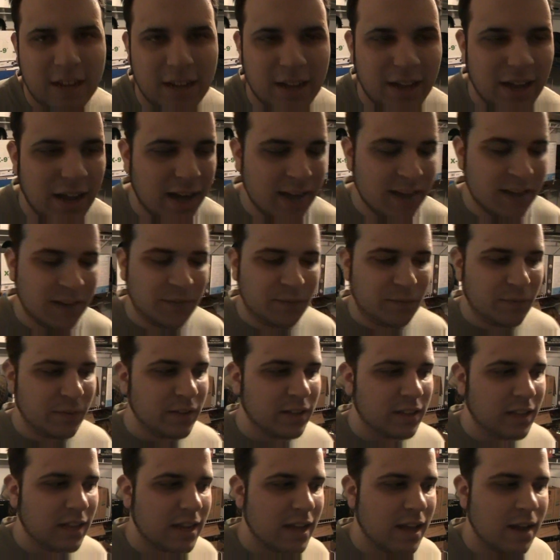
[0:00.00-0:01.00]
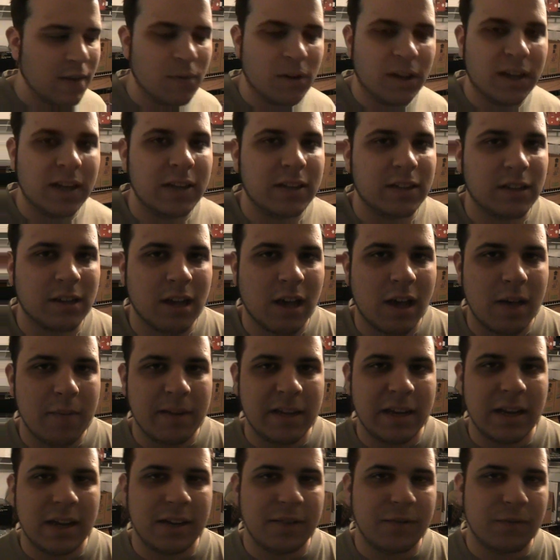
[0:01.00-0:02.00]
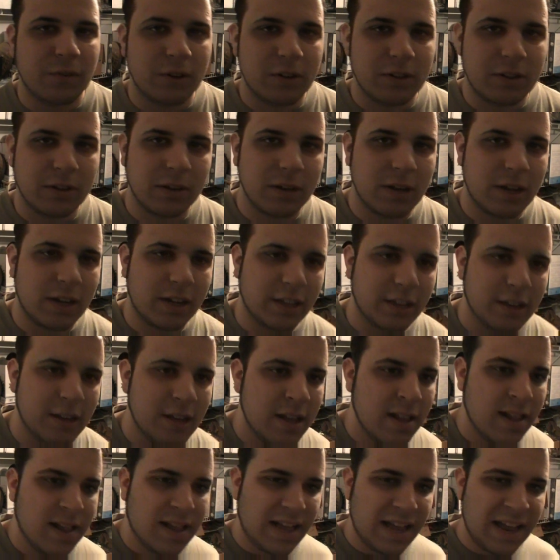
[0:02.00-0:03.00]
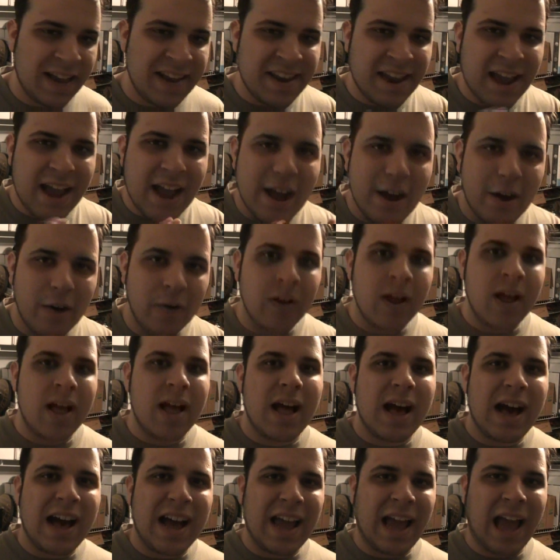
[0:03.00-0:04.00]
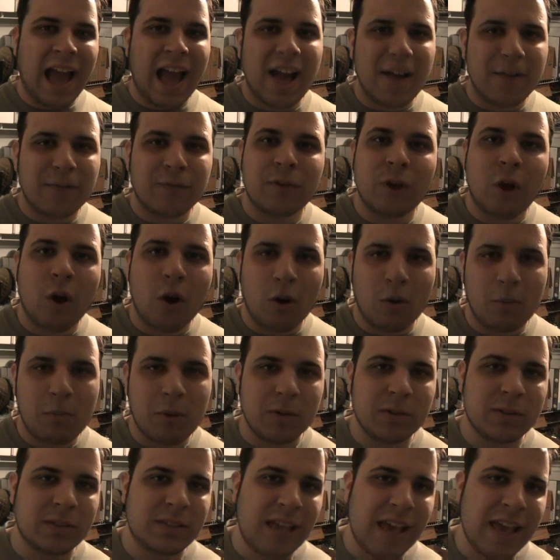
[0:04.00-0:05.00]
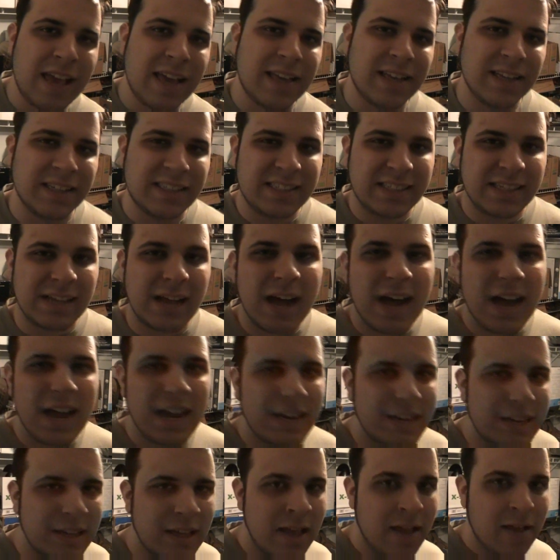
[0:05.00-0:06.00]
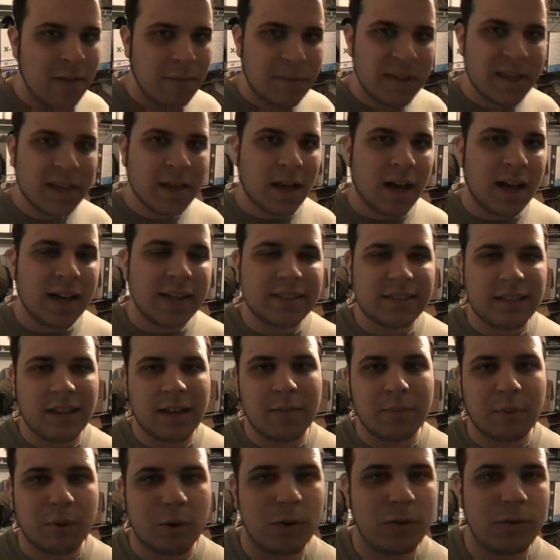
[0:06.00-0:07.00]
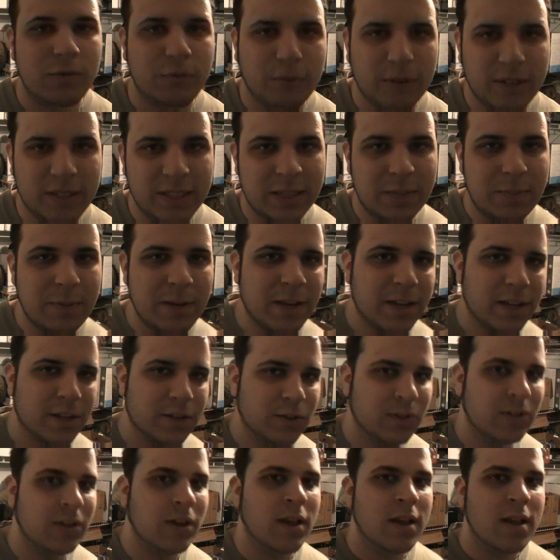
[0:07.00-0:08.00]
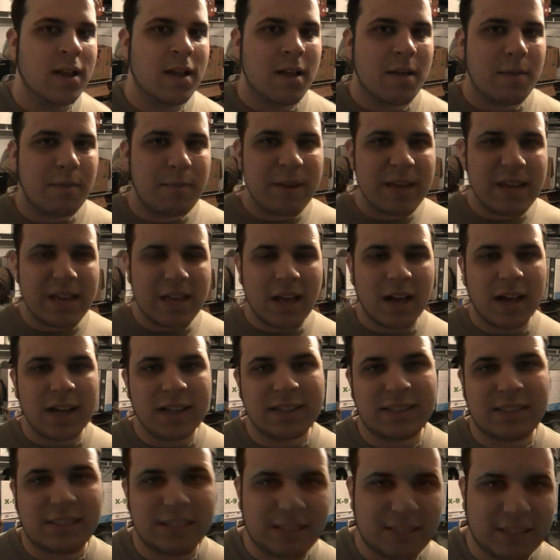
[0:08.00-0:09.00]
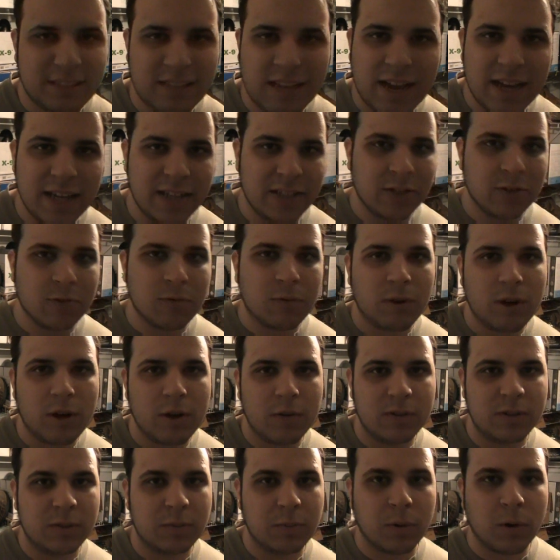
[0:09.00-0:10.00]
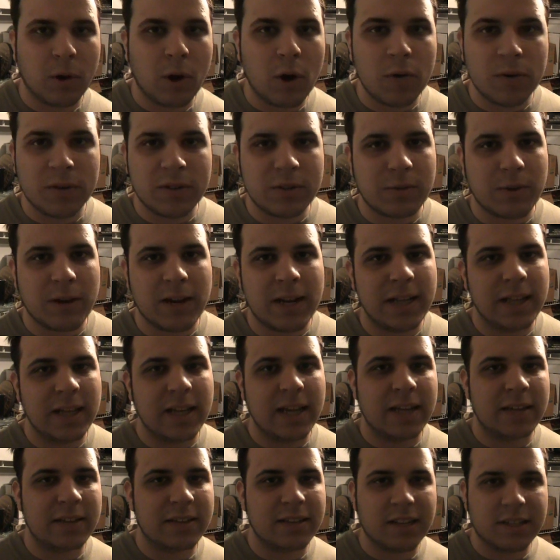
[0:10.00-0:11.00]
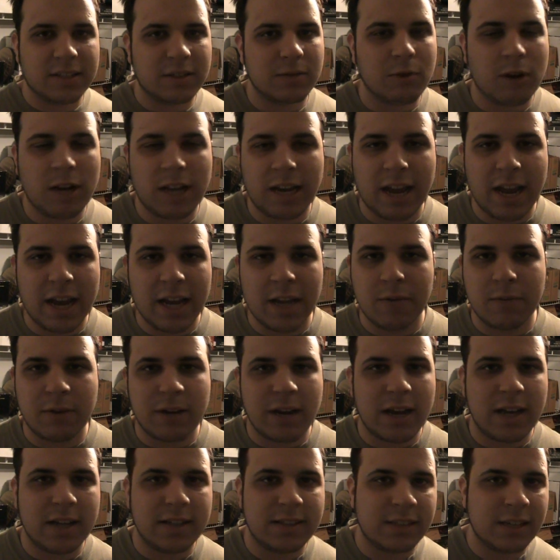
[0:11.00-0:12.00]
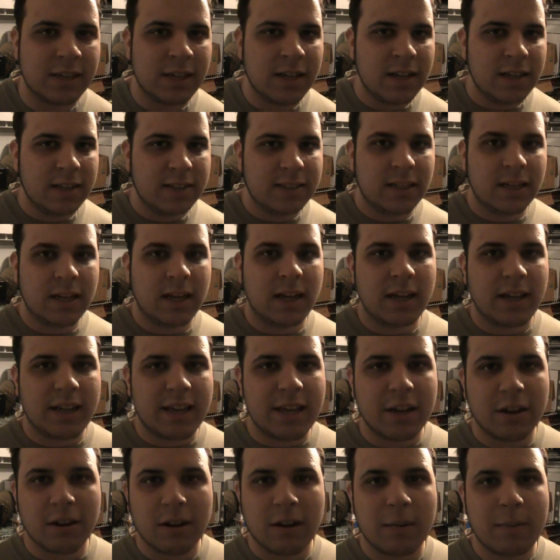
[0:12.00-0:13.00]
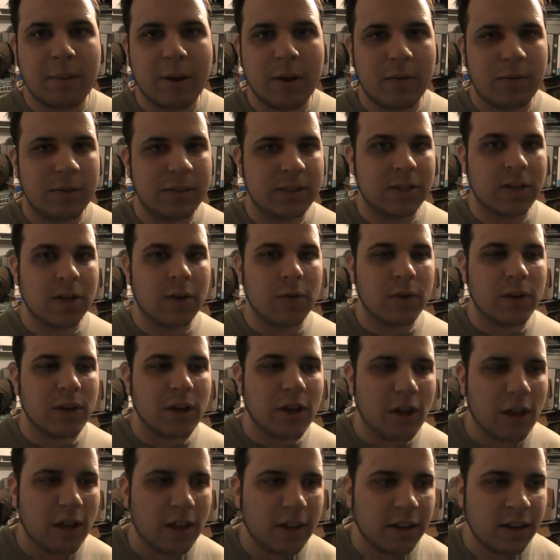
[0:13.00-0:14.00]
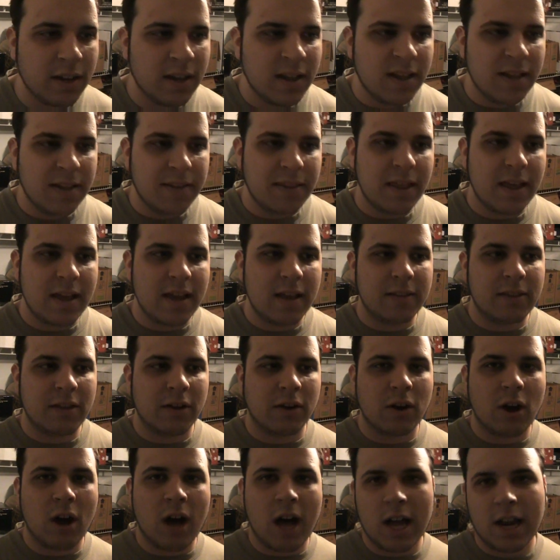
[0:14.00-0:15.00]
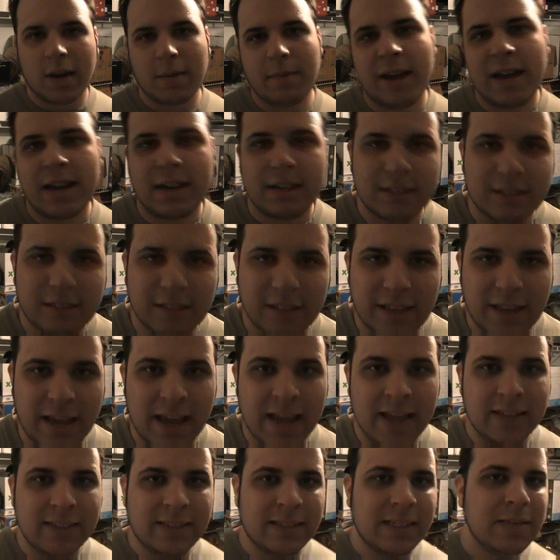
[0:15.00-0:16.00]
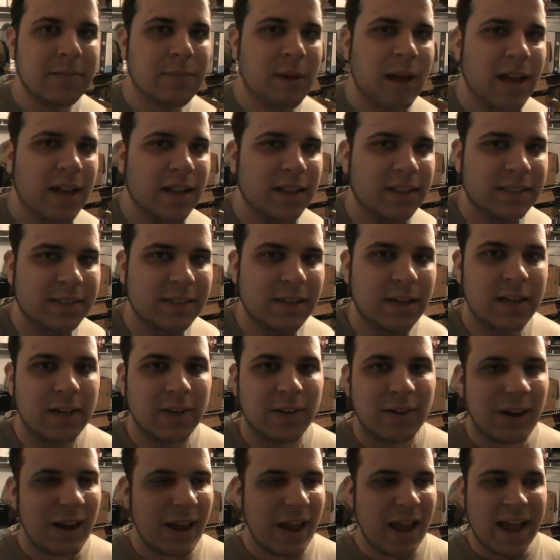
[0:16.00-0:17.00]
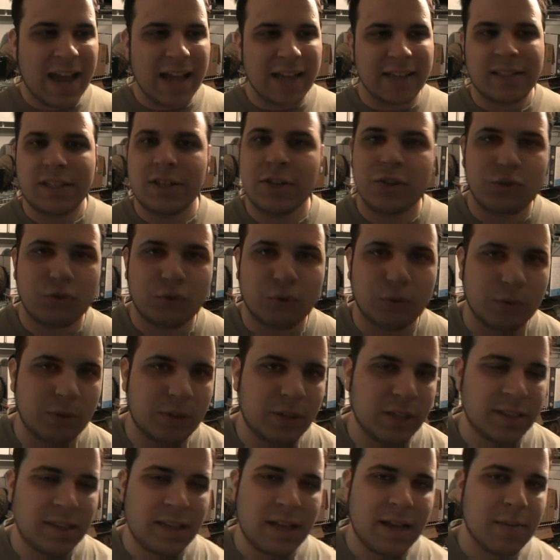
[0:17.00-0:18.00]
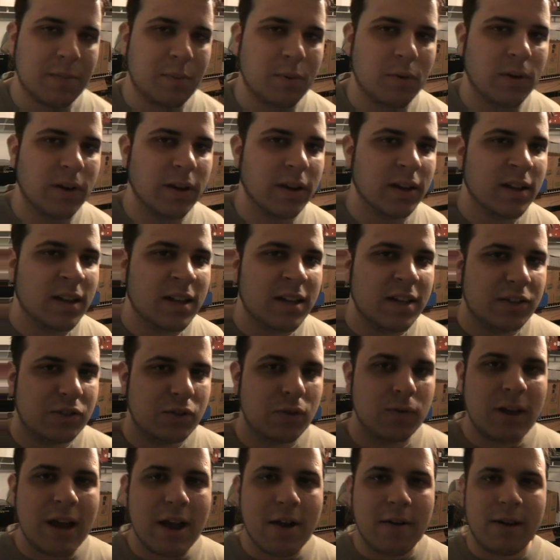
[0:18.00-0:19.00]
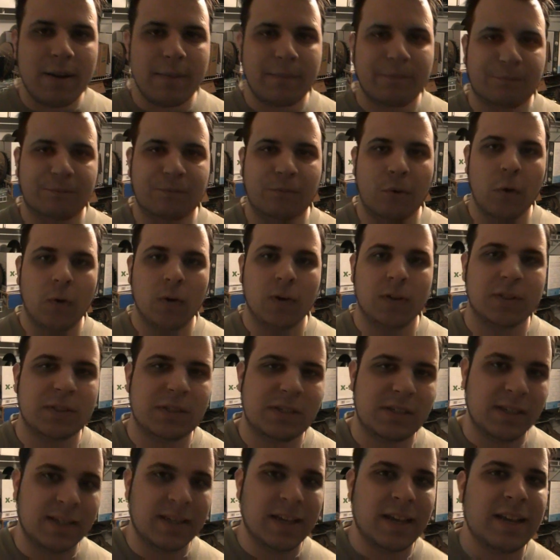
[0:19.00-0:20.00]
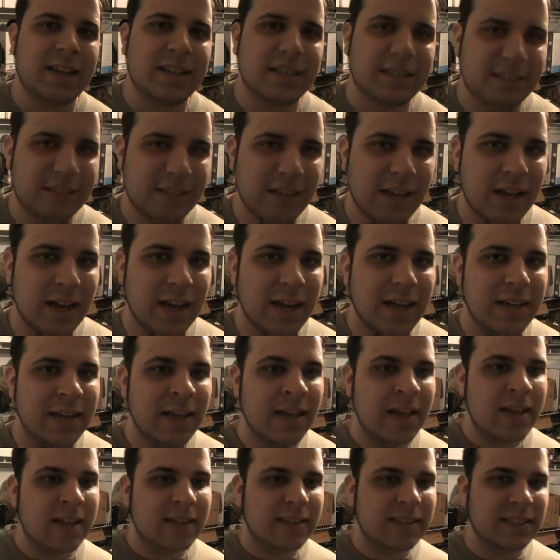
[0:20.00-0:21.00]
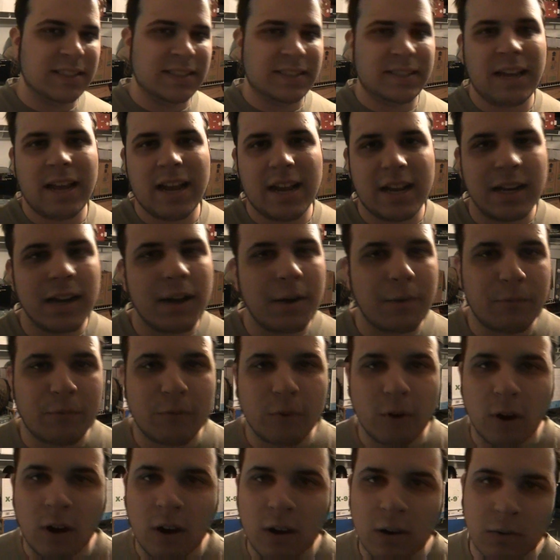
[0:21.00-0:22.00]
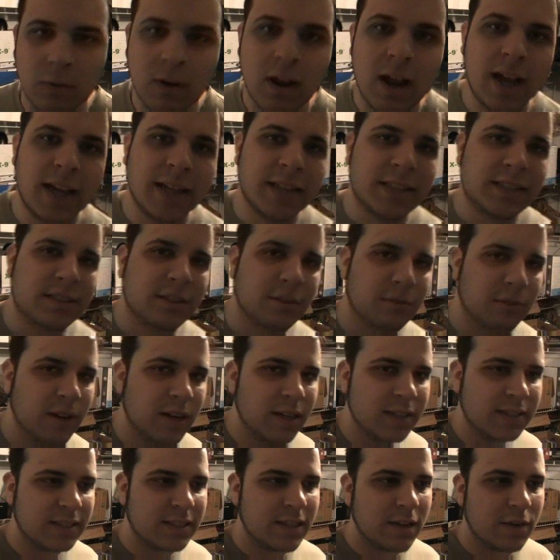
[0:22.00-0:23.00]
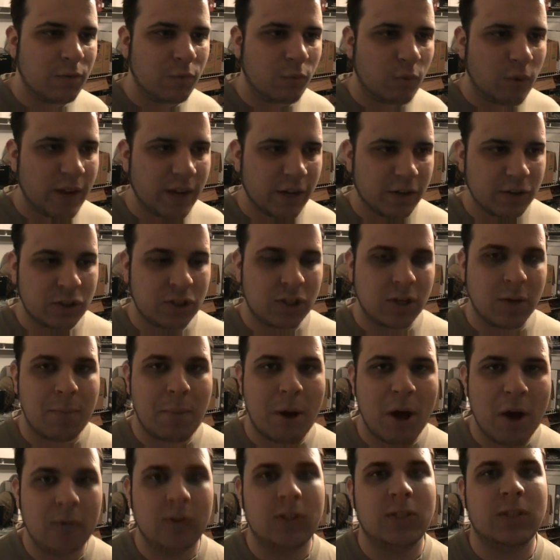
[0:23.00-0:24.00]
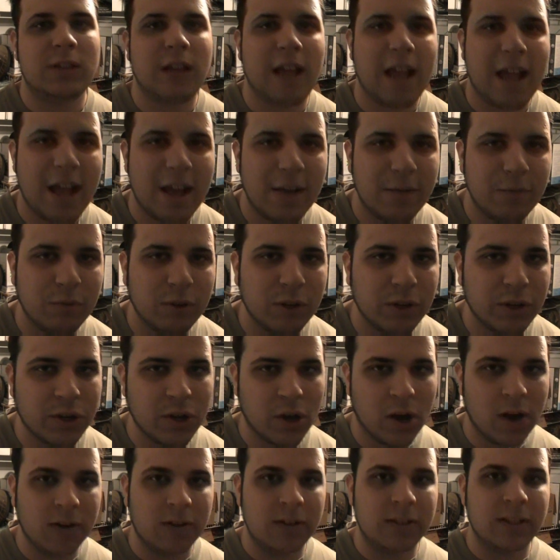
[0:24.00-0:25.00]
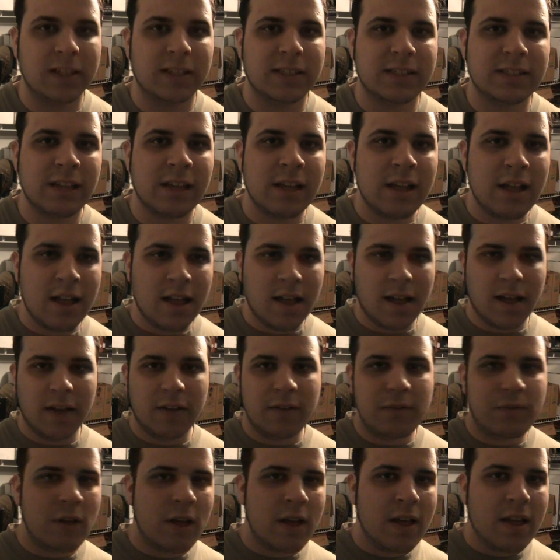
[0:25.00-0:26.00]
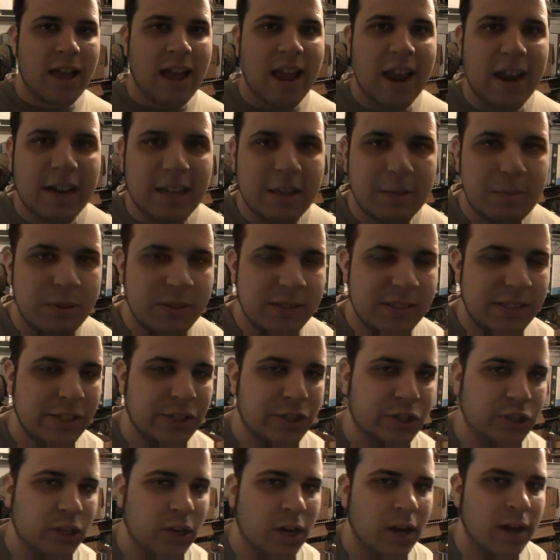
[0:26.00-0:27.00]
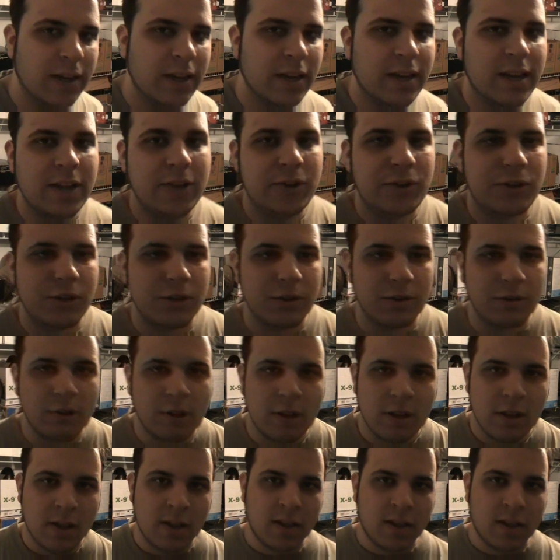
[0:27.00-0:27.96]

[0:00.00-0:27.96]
I didn't feel like I wanted to comment any further on it. And now, I have to almost take a side because I'm pro-free speech. Because the status quo is pro-Israeli and doesn't want anyone else to hear about what's going on, they're automatically anti-Palestine or anti-truth at that point. So now I'm forced to take a side to stand up for our rights, the rights that we're supposed to have regardless of any position on an issue.